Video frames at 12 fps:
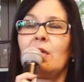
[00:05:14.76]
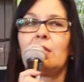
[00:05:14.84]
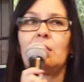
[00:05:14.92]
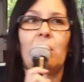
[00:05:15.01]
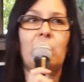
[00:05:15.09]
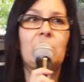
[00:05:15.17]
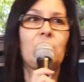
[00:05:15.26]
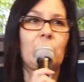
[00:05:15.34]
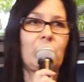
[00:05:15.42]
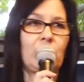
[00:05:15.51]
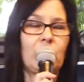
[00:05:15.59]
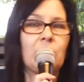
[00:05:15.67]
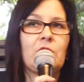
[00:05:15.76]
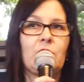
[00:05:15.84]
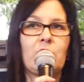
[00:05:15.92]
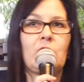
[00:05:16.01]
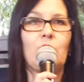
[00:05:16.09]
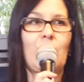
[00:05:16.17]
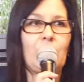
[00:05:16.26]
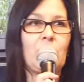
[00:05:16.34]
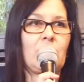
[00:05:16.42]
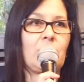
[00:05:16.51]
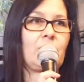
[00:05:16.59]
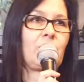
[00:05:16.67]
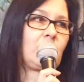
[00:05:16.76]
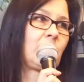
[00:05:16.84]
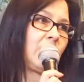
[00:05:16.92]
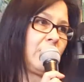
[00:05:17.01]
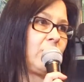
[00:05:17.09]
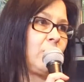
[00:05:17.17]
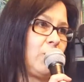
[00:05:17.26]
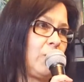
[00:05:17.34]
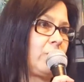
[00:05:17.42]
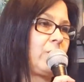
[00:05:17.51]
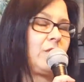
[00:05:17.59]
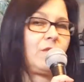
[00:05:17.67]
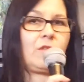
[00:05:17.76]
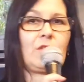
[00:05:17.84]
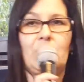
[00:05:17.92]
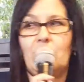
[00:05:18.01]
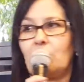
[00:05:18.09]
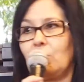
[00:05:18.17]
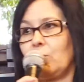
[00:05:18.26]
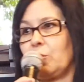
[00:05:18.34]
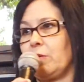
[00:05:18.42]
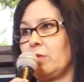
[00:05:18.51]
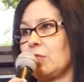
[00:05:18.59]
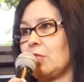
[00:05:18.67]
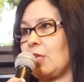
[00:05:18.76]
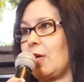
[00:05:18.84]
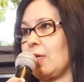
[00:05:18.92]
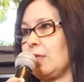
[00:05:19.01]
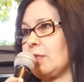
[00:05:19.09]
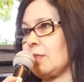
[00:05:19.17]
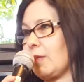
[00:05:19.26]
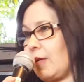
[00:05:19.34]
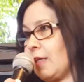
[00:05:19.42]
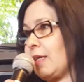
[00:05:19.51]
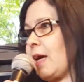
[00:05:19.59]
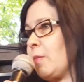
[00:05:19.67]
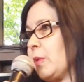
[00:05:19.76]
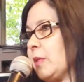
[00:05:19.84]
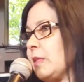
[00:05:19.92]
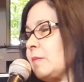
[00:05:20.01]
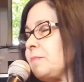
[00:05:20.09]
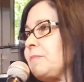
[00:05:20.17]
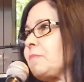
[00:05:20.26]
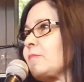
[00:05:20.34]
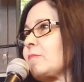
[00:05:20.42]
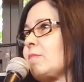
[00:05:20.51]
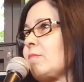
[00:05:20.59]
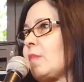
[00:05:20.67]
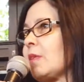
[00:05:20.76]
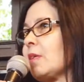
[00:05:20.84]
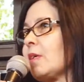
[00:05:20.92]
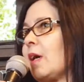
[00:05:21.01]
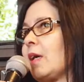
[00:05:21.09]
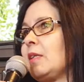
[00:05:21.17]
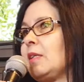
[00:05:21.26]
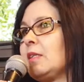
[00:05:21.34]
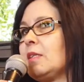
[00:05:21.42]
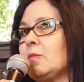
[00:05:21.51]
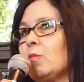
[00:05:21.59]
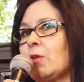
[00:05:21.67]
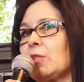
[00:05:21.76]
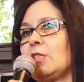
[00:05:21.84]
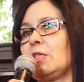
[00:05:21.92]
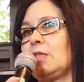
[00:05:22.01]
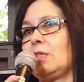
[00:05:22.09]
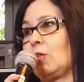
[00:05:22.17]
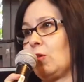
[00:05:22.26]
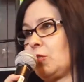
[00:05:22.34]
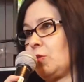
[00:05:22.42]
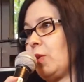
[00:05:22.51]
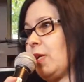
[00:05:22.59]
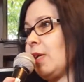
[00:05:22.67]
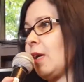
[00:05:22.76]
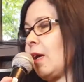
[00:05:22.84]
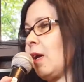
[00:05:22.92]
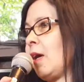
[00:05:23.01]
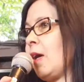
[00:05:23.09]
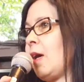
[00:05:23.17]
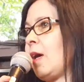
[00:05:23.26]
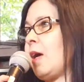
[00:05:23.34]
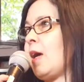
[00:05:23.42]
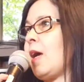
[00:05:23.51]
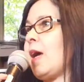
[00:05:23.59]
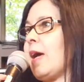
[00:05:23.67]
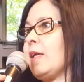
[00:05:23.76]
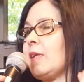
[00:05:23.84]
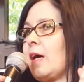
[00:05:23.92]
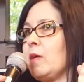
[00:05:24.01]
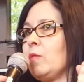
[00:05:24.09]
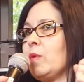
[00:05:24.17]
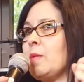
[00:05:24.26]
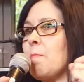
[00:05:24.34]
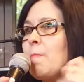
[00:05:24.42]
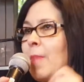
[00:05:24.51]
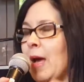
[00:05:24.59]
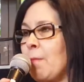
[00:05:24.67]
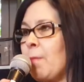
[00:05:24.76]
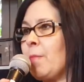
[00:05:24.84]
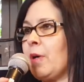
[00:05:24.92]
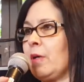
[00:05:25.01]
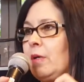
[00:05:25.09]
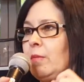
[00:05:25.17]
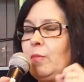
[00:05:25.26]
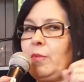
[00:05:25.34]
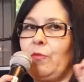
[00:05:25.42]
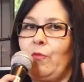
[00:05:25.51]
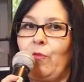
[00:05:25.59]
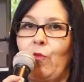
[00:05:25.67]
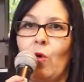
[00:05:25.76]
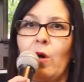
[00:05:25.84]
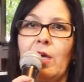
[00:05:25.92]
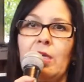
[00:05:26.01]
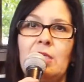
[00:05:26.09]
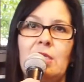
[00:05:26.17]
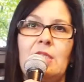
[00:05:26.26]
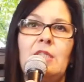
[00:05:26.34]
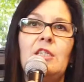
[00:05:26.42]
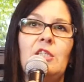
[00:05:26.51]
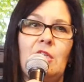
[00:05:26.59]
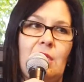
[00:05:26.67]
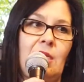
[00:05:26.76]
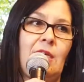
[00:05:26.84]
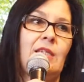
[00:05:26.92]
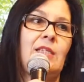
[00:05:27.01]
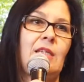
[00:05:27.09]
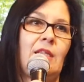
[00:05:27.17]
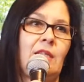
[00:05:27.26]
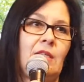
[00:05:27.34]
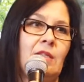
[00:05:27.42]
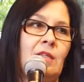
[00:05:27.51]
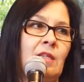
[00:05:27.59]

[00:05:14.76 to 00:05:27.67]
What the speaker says: the uterus rupture from giving birth to a previous child had happened. I needed emergency surgery. And I remember, before anesthesia kicked in,